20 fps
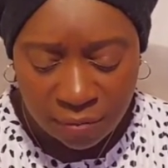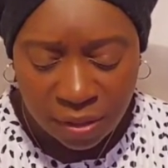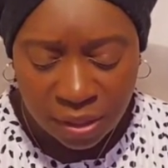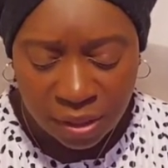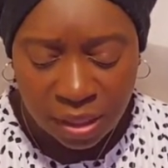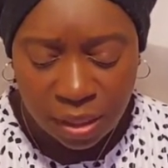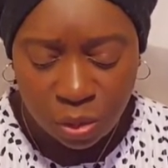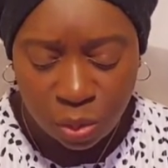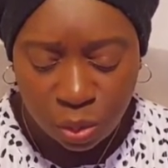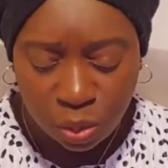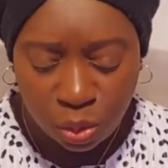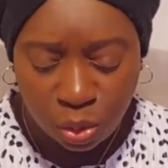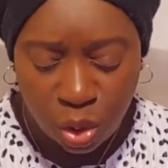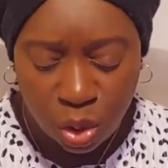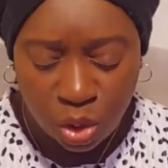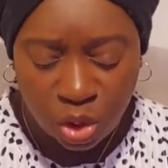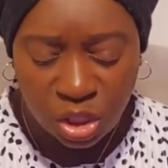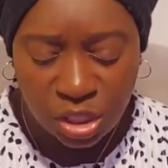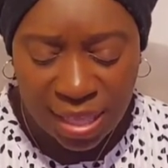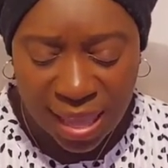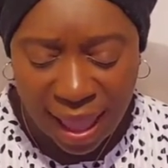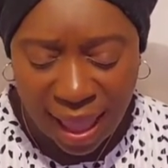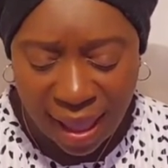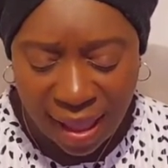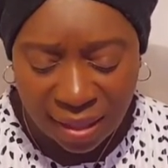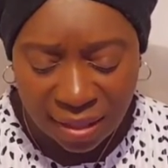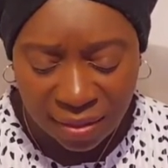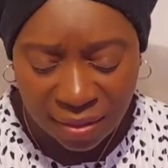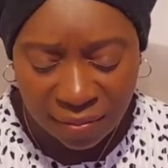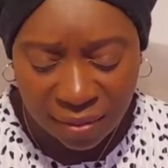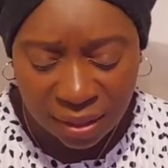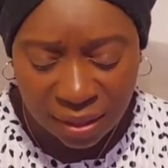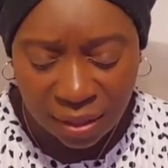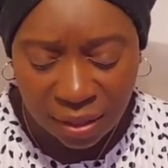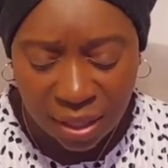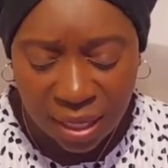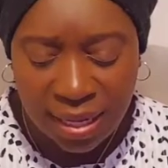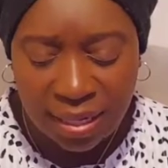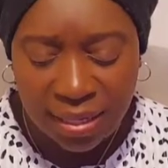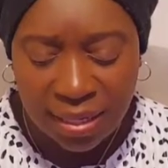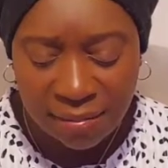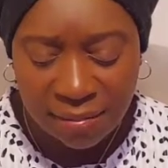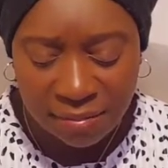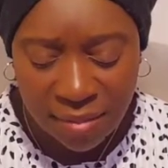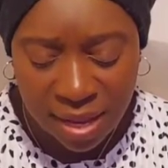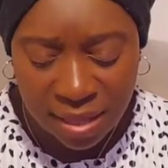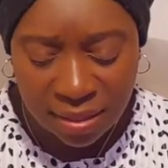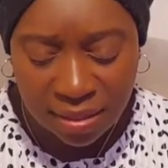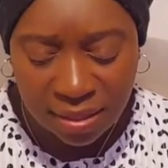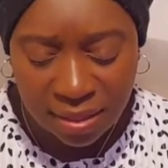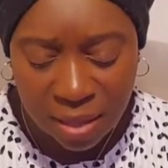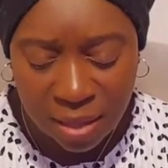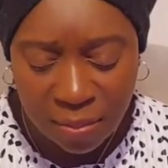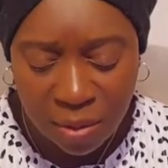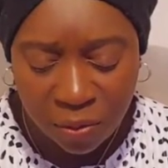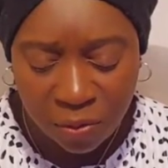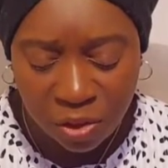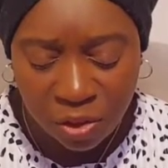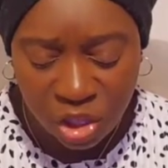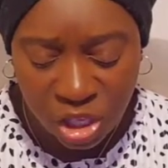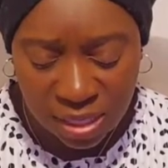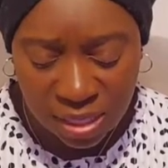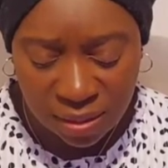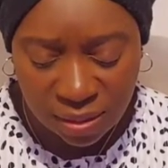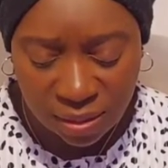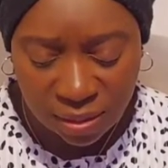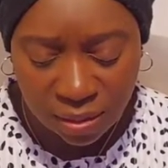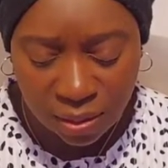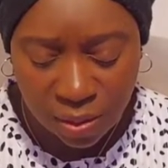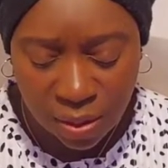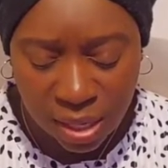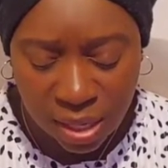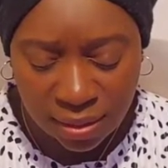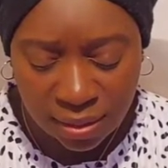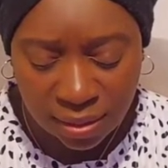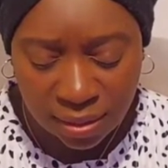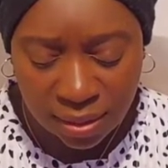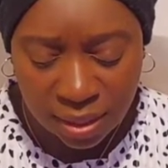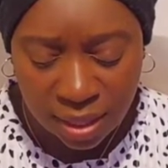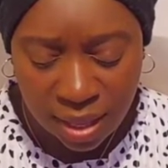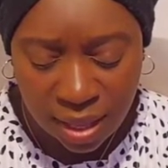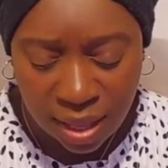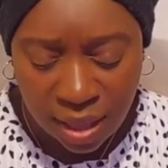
Father, you touch their hearts, Father, in the mighty name of Jesus Christ.